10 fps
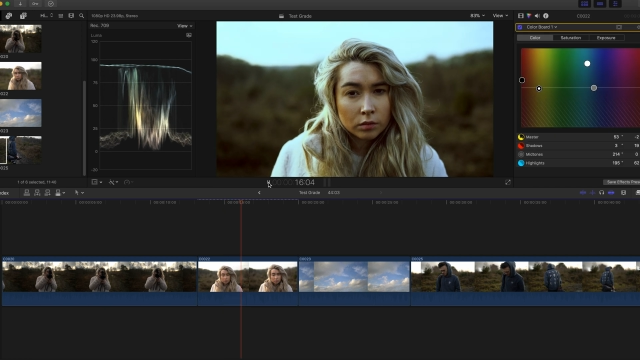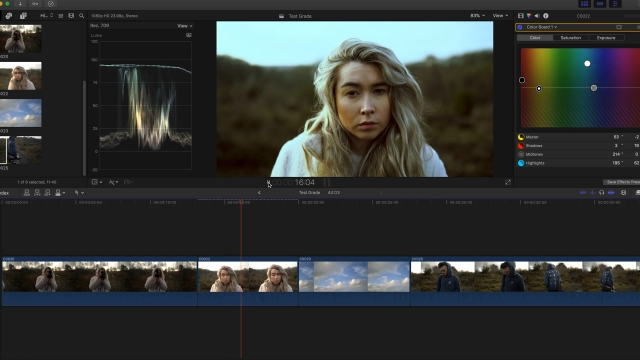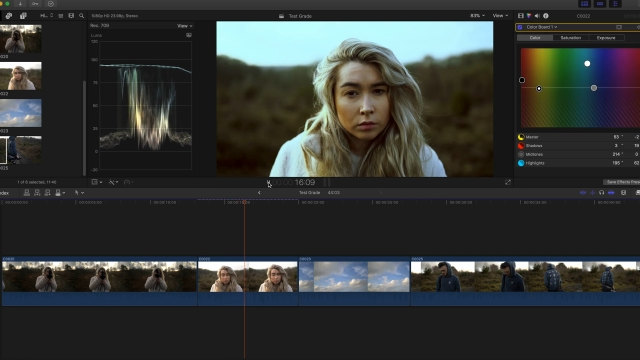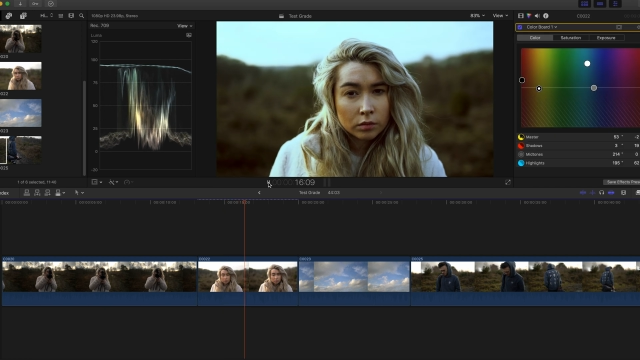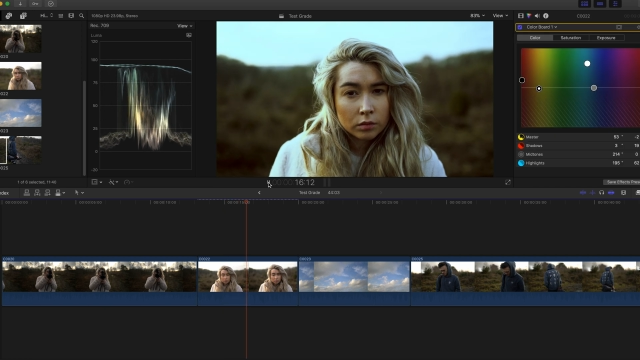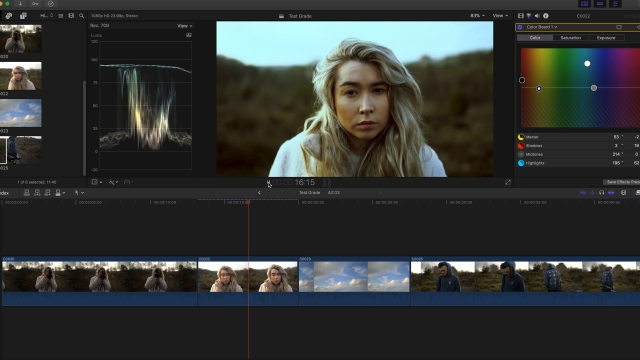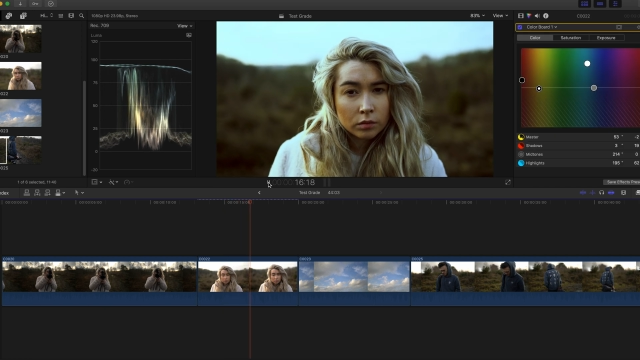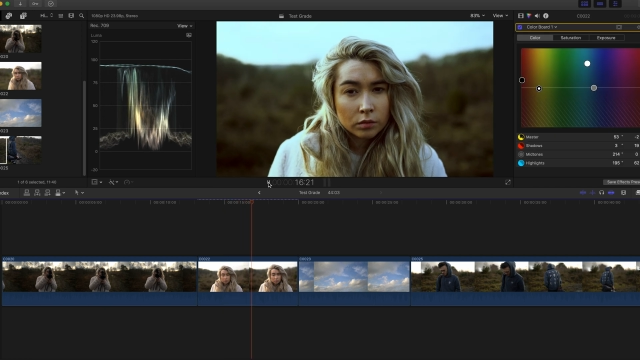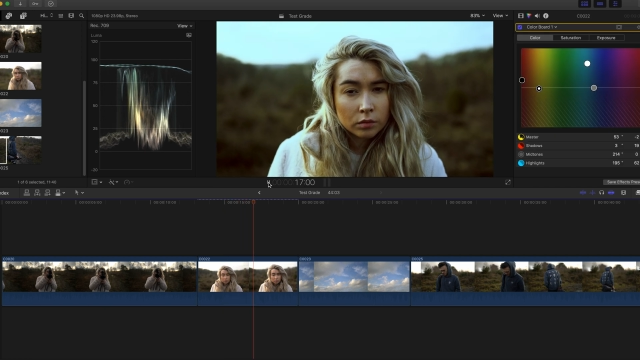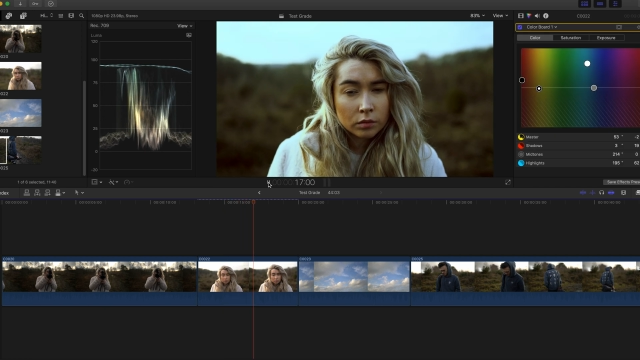
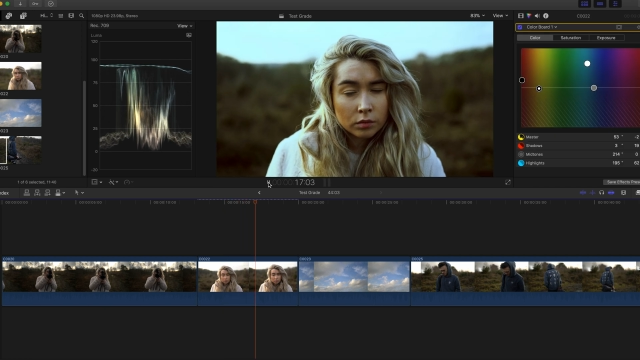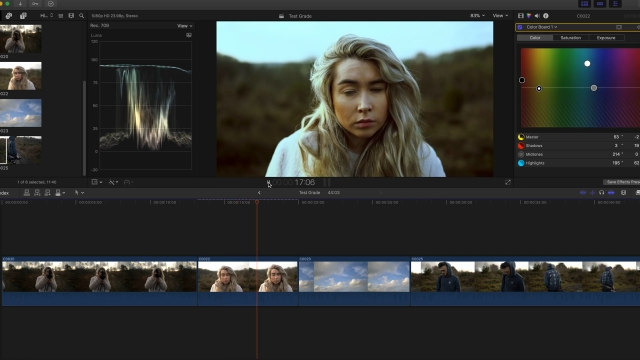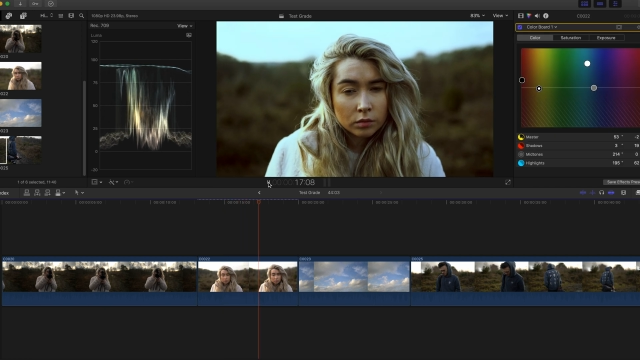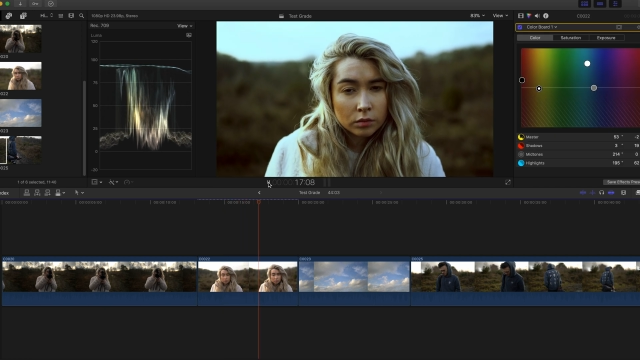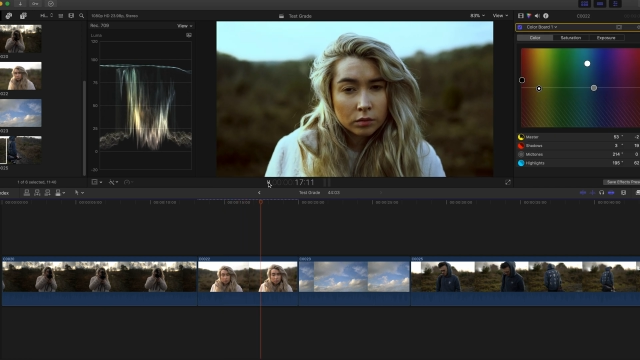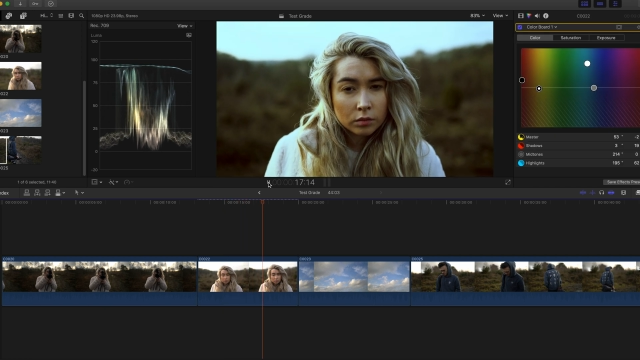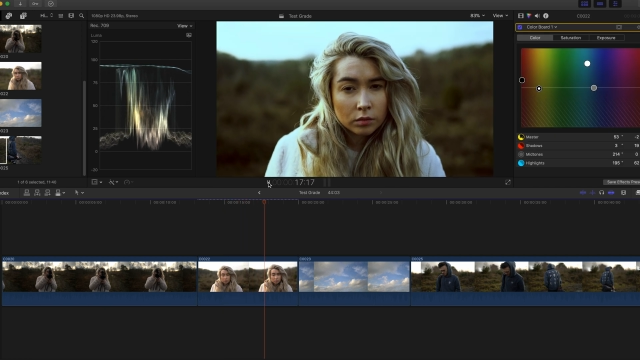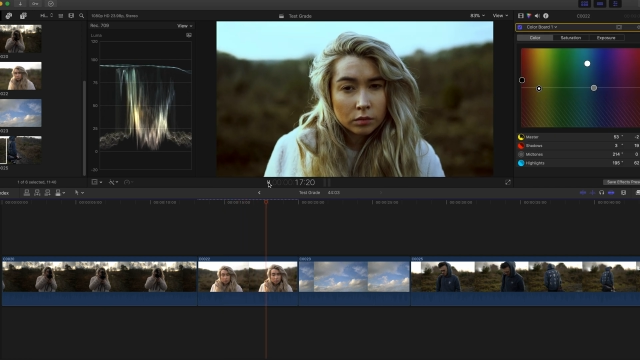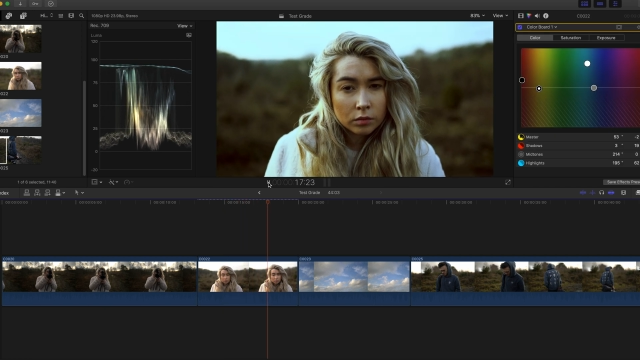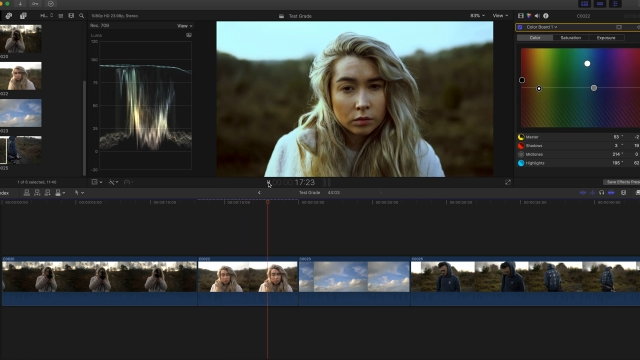
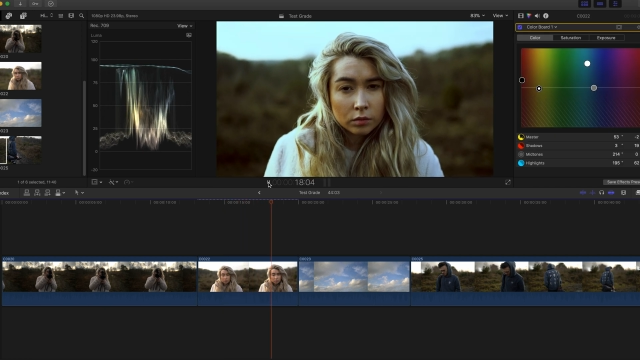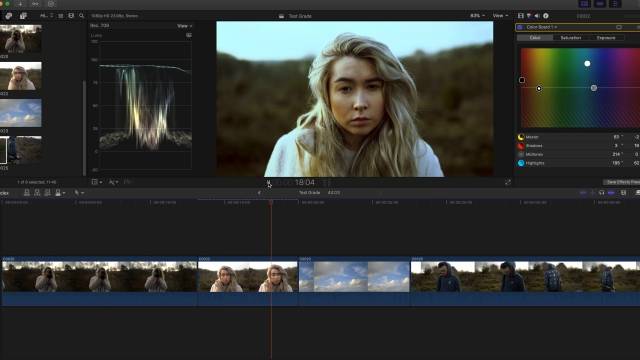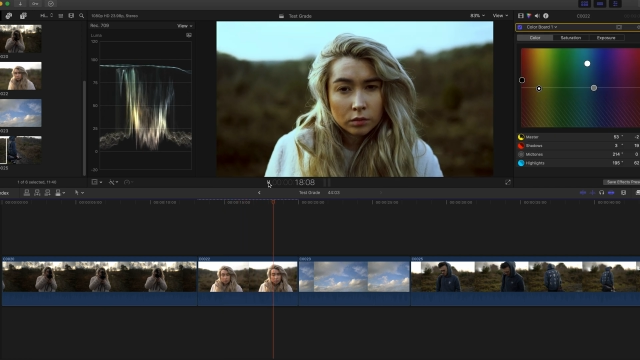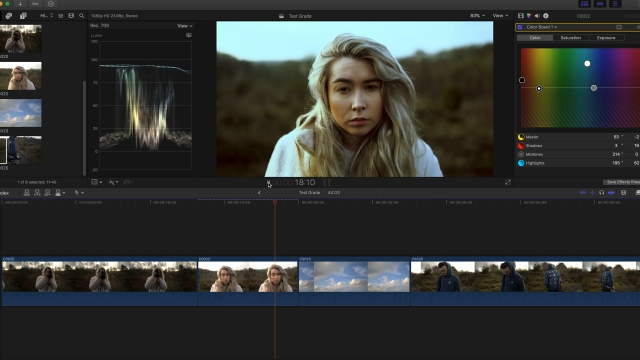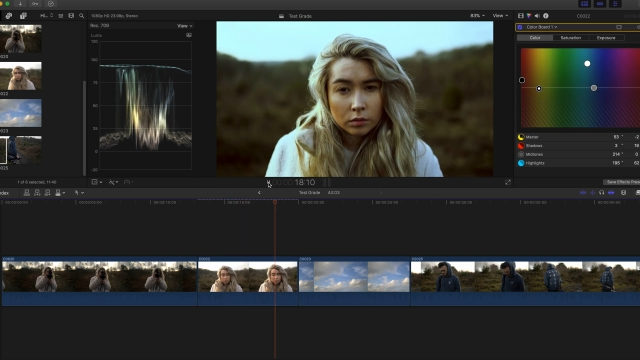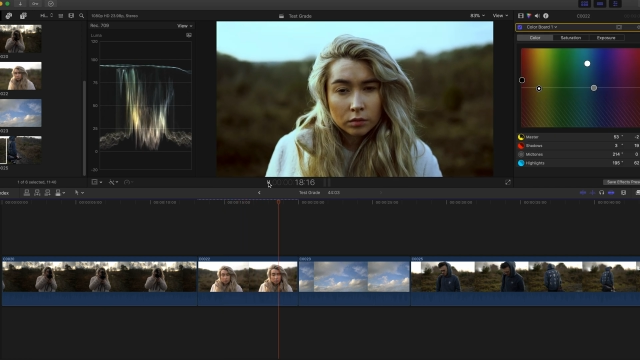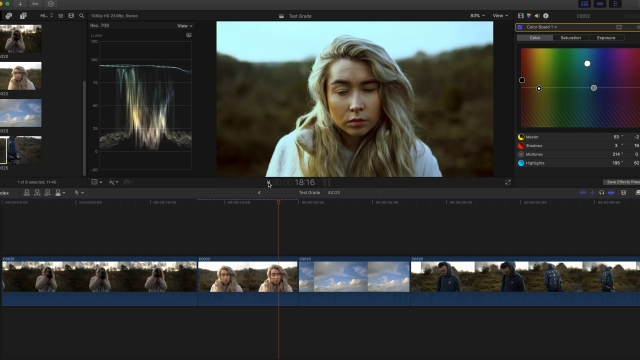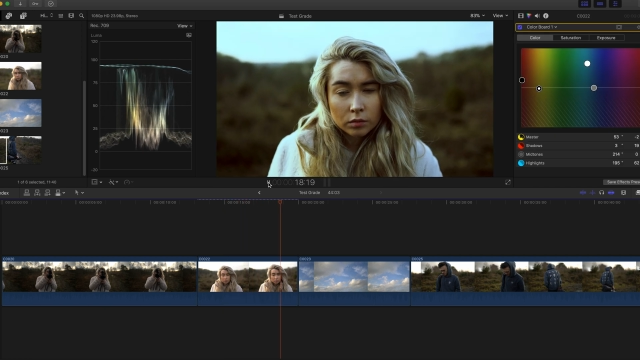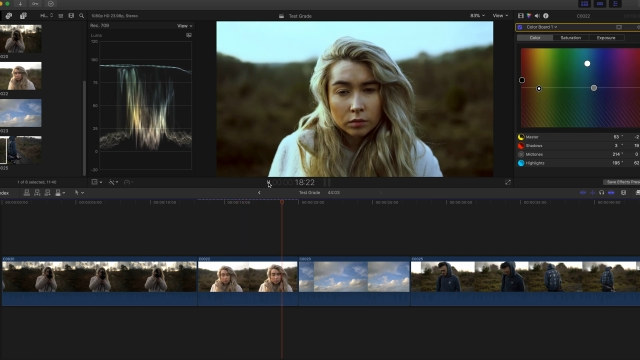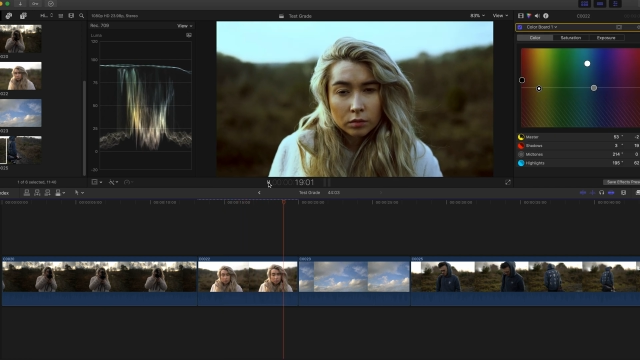
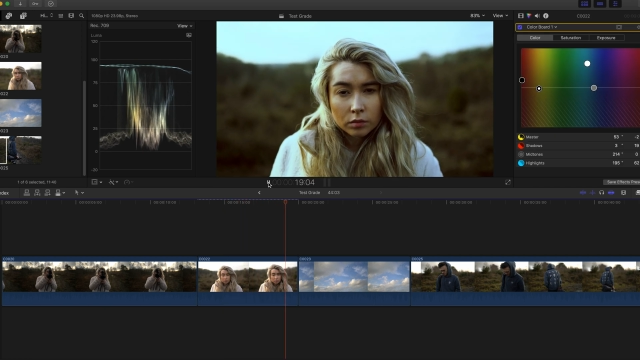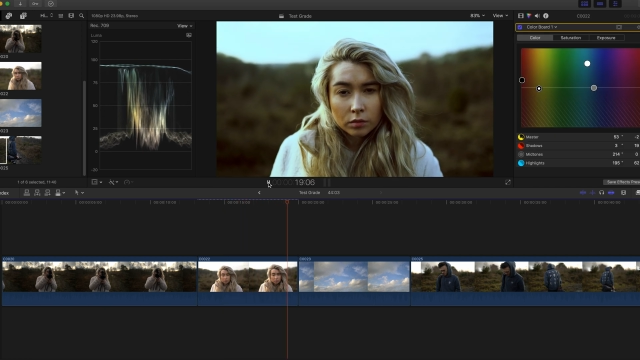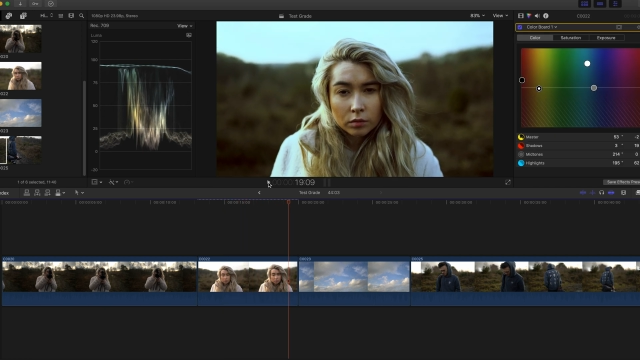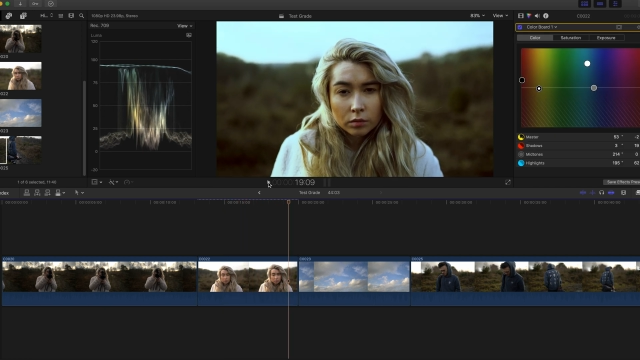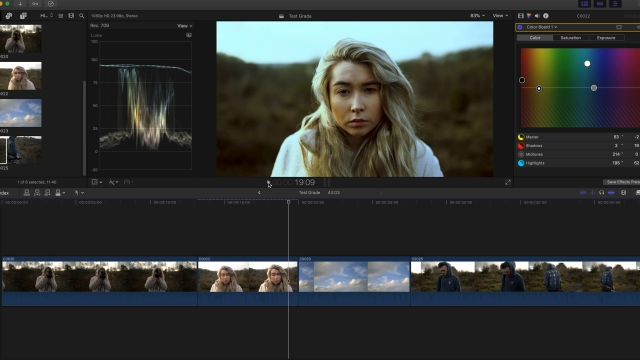No one is speaking in this clip.